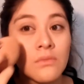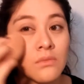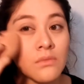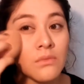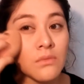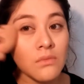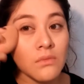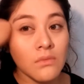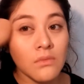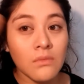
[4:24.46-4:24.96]

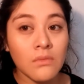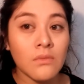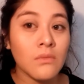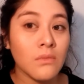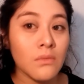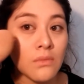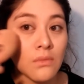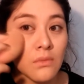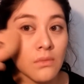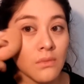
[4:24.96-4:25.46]

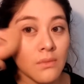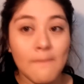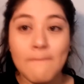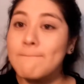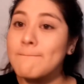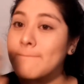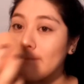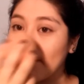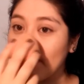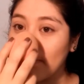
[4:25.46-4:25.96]

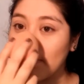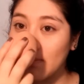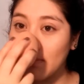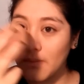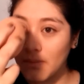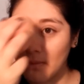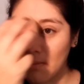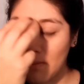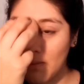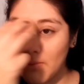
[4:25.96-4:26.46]

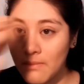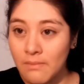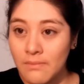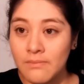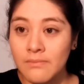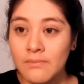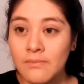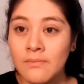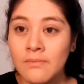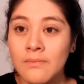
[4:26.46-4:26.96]

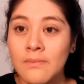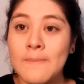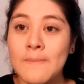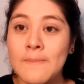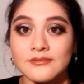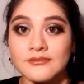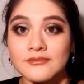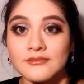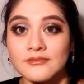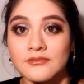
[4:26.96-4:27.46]

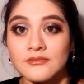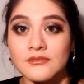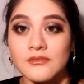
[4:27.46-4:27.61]
No one is speaking in this clip.